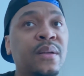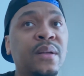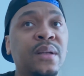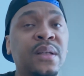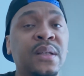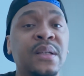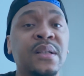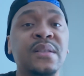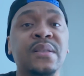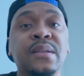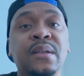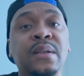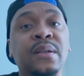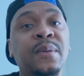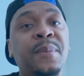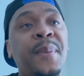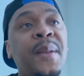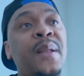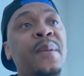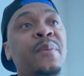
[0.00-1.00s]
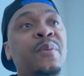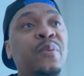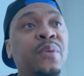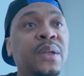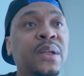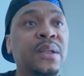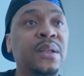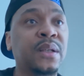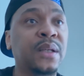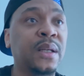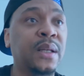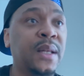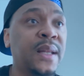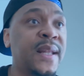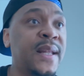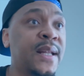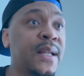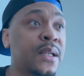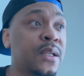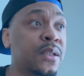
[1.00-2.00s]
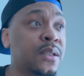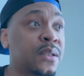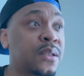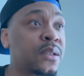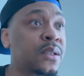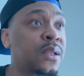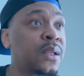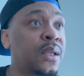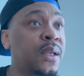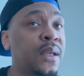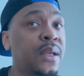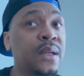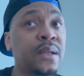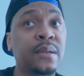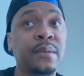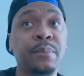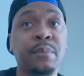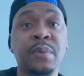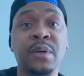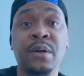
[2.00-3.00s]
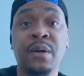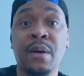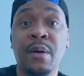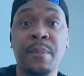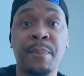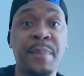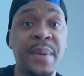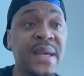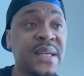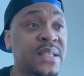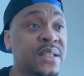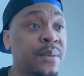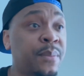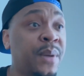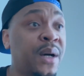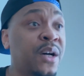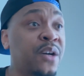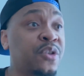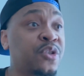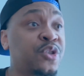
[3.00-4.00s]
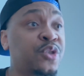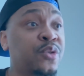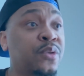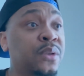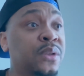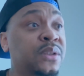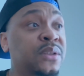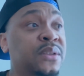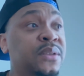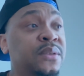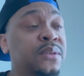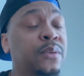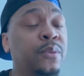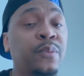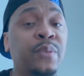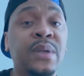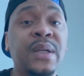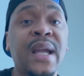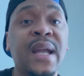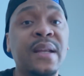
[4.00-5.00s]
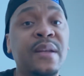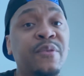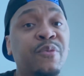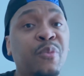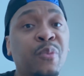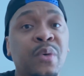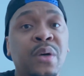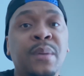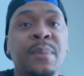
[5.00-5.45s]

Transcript: there's other people with leggings, basketball shorts. We can't even wear